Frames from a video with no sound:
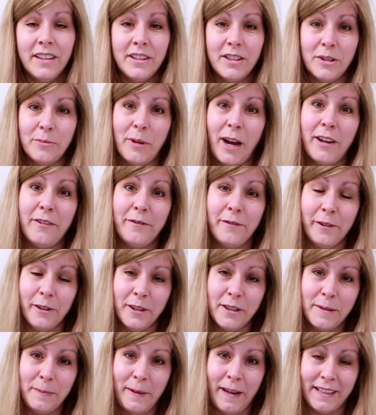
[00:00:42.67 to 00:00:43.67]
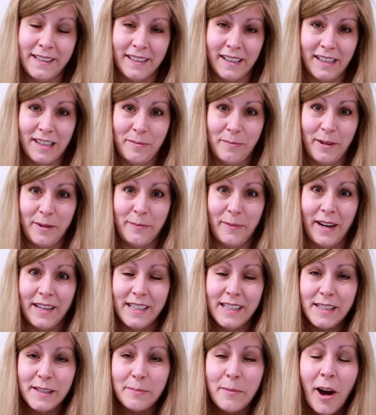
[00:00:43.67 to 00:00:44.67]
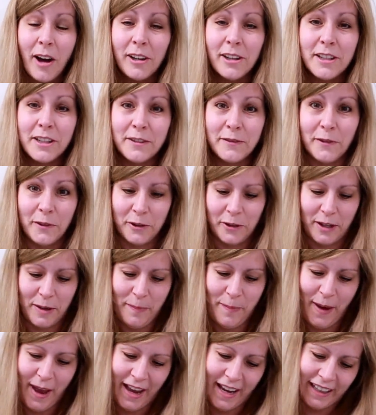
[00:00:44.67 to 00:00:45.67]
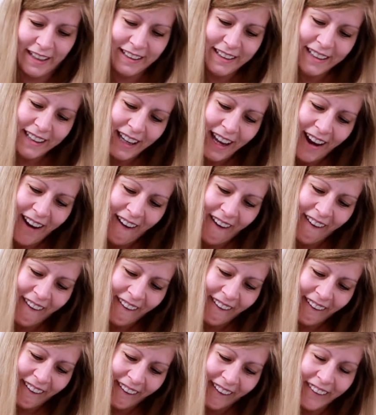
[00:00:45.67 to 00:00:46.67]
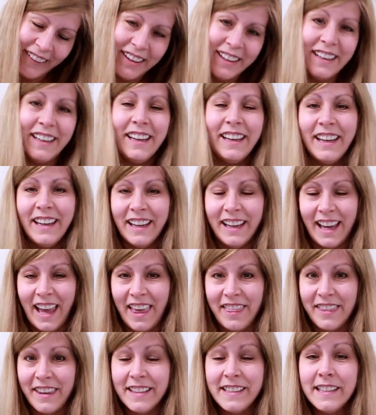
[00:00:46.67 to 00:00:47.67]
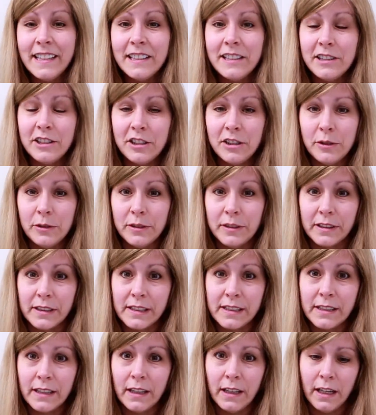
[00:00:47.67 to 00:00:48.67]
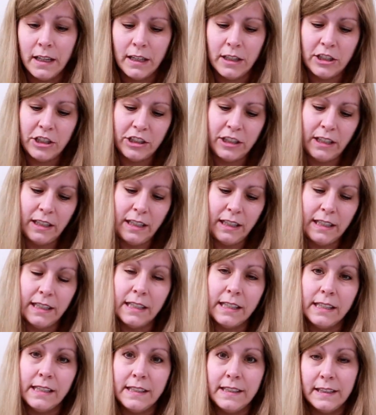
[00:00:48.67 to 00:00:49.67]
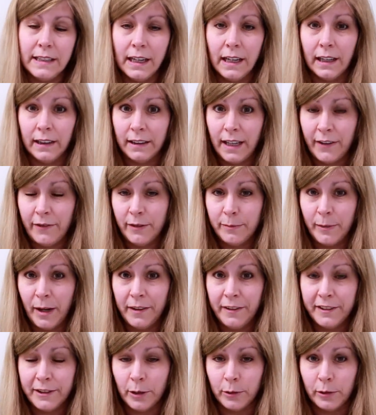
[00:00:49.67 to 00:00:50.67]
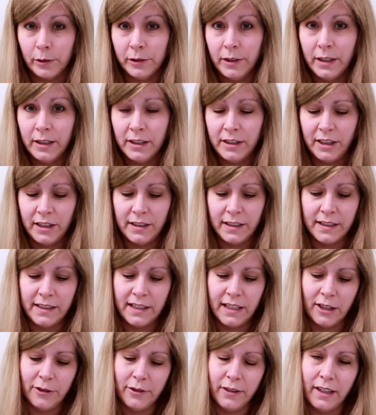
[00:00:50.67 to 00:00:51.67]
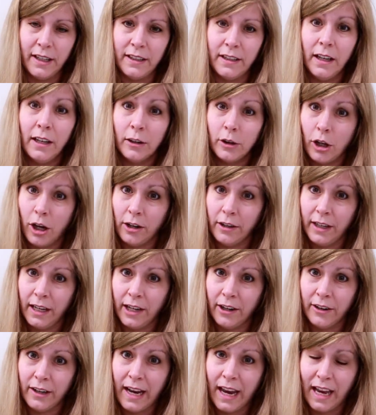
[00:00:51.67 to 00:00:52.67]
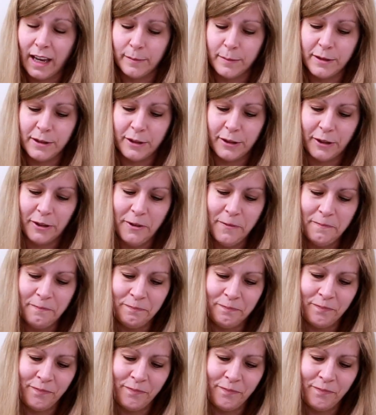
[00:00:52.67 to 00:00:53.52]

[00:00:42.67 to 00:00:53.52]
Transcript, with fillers: So my first pet's gonna be my smallest furry pet. And this is Jules. She is 11 months old. She's a Syrian long-haired hamster.